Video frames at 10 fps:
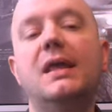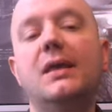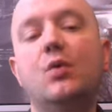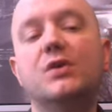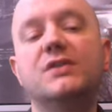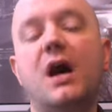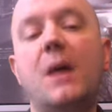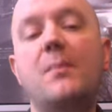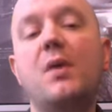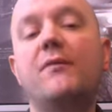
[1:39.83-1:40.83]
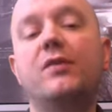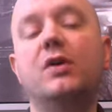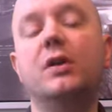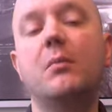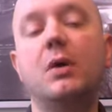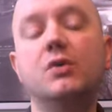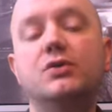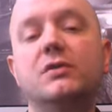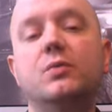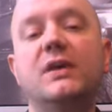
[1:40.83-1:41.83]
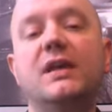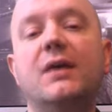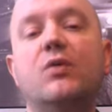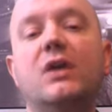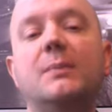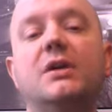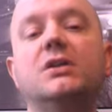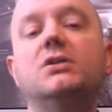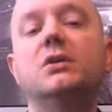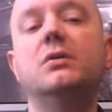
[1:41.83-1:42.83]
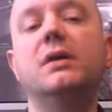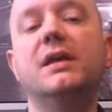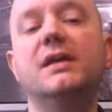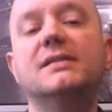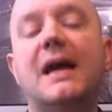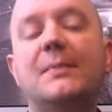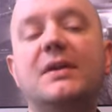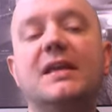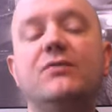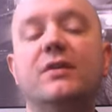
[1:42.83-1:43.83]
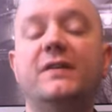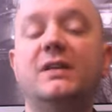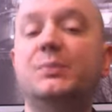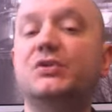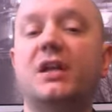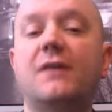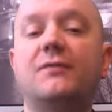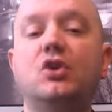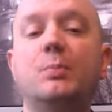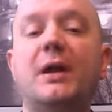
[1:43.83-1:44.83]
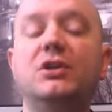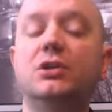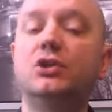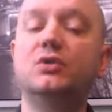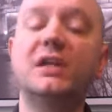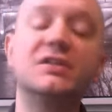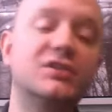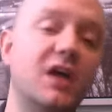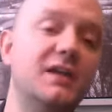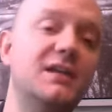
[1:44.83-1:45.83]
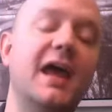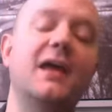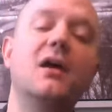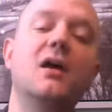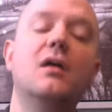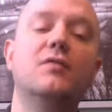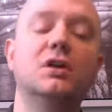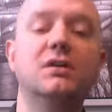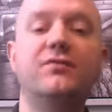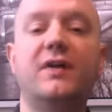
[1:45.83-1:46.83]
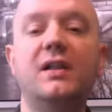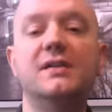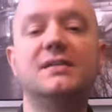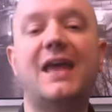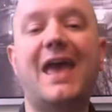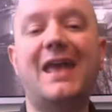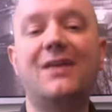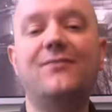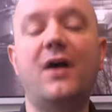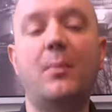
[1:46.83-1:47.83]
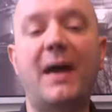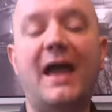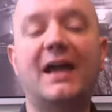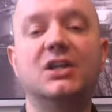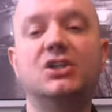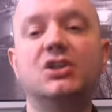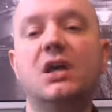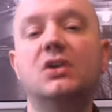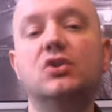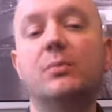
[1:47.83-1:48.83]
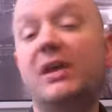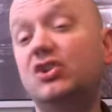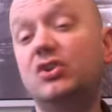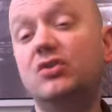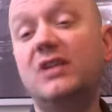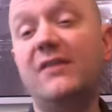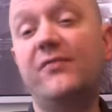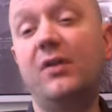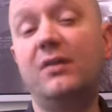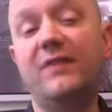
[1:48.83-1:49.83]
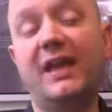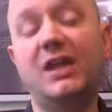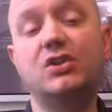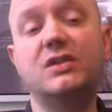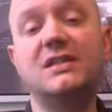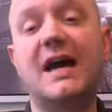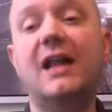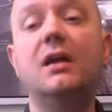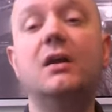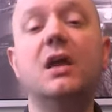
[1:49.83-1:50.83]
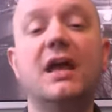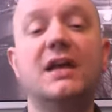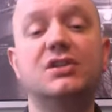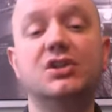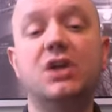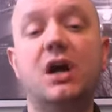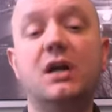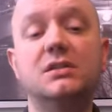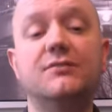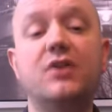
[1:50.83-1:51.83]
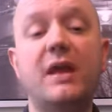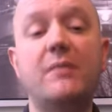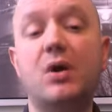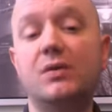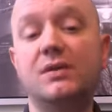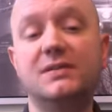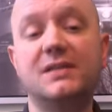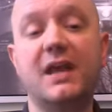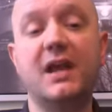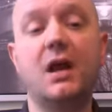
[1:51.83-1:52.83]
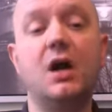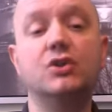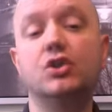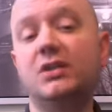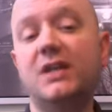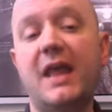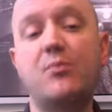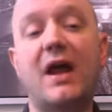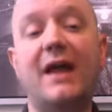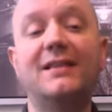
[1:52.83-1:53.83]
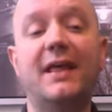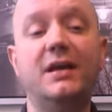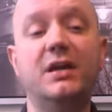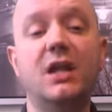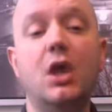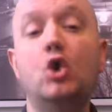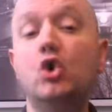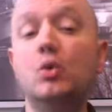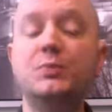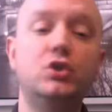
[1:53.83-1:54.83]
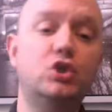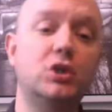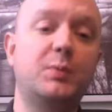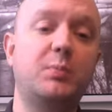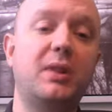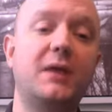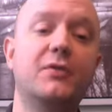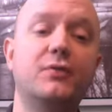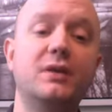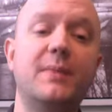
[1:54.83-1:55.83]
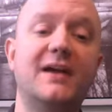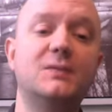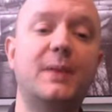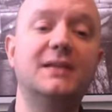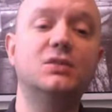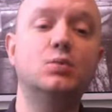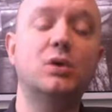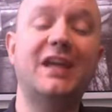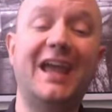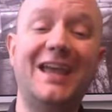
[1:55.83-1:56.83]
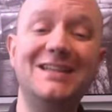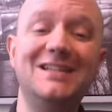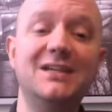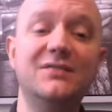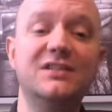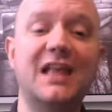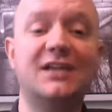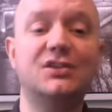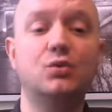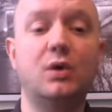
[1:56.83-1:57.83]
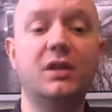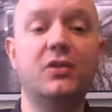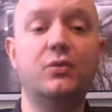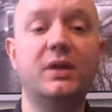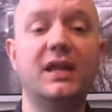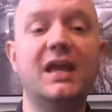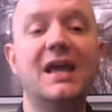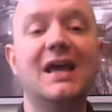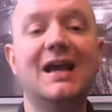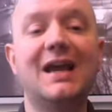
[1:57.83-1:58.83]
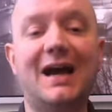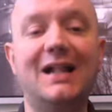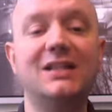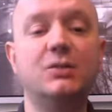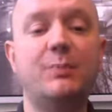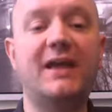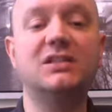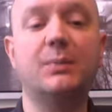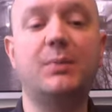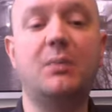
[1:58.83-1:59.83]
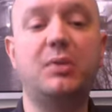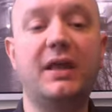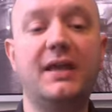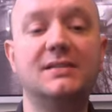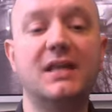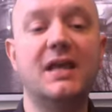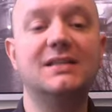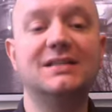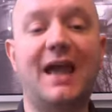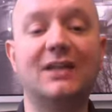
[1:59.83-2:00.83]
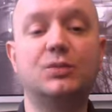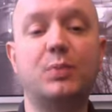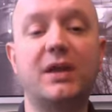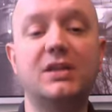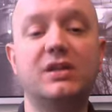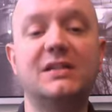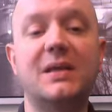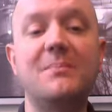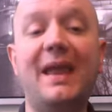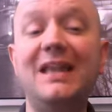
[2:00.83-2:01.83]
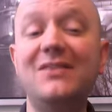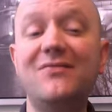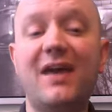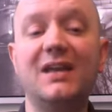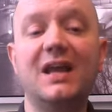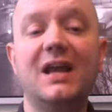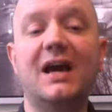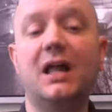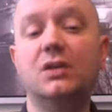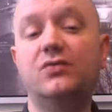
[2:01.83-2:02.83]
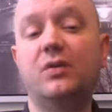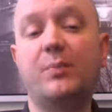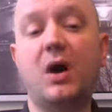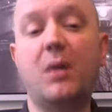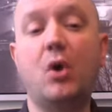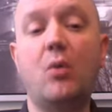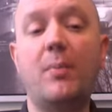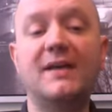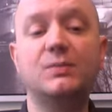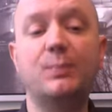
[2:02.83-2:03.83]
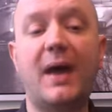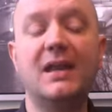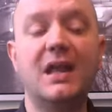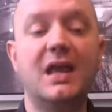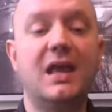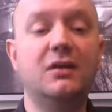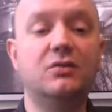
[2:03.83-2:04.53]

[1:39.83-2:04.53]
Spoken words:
was up for most of the week, what I'm going to do is I'm going to give you a 50% off coupon you could use on Sunday for Goodfellas NFL package. So make sure you take full advantage of the dollar, as there's tons of great bonuses there. Also today, Brian Leonard hoops triple play with three best bets. He's won 18 of his last 23 college basketball plays. Scott Spritzer has a main event college football bowl best bet. And